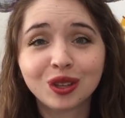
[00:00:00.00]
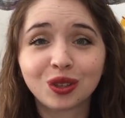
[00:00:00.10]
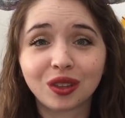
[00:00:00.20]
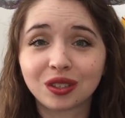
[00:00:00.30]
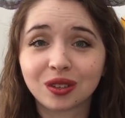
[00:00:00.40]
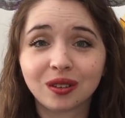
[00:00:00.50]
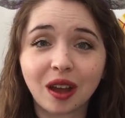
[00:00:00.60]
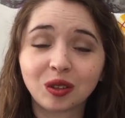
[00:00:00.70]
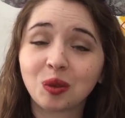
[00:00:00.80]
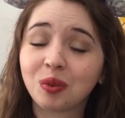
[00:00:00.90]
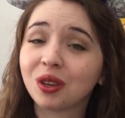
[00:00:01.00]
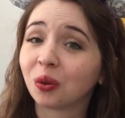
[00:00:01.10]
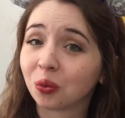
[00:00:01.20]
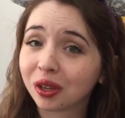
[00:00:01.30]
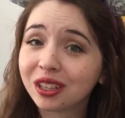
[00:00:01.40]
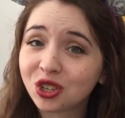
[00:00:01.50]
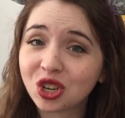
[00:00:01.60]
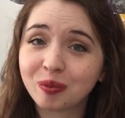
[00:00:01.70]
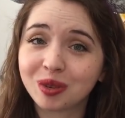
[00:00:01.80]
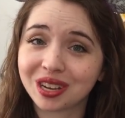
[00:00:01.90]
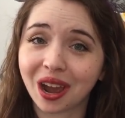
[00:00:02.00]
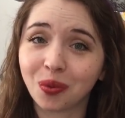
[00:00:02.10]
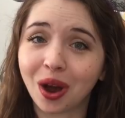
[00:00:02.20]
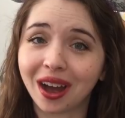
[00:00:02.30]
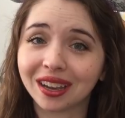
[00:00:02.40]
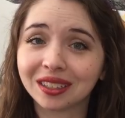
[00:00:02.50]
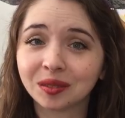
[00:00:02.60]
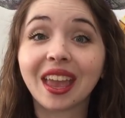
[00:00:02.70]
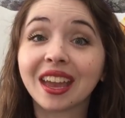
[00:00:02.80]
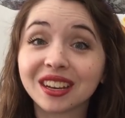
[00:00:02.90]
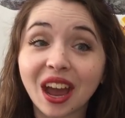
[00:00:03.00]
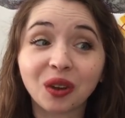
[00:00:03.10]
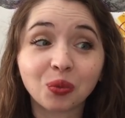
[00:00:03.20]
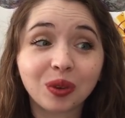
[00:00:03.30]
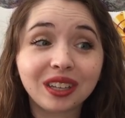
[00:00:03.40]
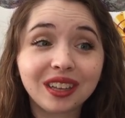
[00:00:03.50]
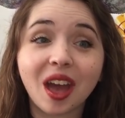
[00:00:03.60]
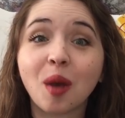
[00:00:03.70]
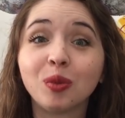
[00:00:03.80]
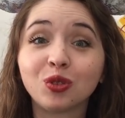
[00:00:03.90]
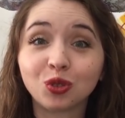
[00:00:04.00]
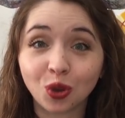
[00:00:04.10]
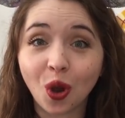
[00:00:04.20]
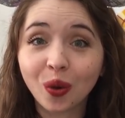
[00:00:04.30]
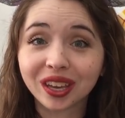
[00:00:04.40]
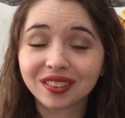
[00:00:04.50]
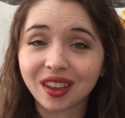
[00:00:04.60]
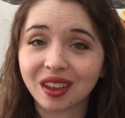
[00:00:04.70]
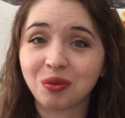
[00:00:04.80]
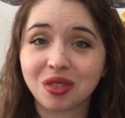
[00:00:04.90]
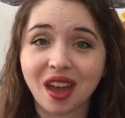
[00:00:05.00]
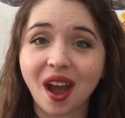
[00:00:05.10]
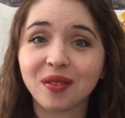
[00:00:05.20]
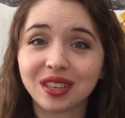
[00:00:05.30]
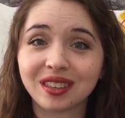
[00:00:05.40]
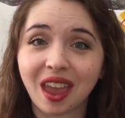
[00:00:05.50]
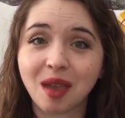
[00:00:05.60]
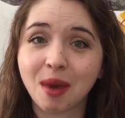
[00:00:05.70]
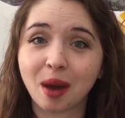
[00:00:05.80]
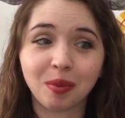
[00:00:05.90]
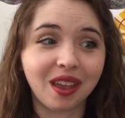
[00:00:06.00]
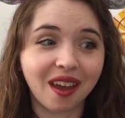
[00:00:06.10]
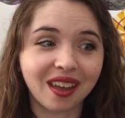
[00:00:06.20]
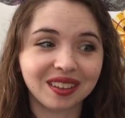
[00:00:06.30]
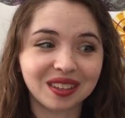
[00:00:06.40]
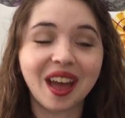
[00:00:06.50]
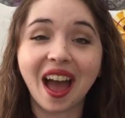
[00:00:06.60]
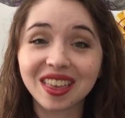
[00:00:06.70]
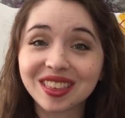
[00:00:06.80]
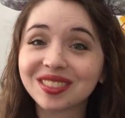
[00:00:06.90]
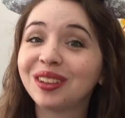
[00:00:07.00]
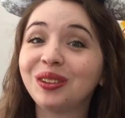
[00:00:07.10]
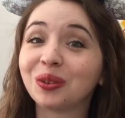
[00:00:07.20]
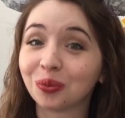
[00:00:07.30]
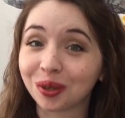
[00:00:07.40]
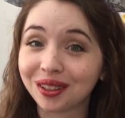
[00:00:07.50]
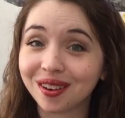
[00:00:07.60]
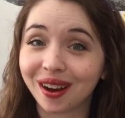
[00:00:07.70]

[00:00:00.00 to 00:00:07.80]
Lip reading: so this turned out to be a really cheap DIY, and I really am so excited with how these came out because I think they look really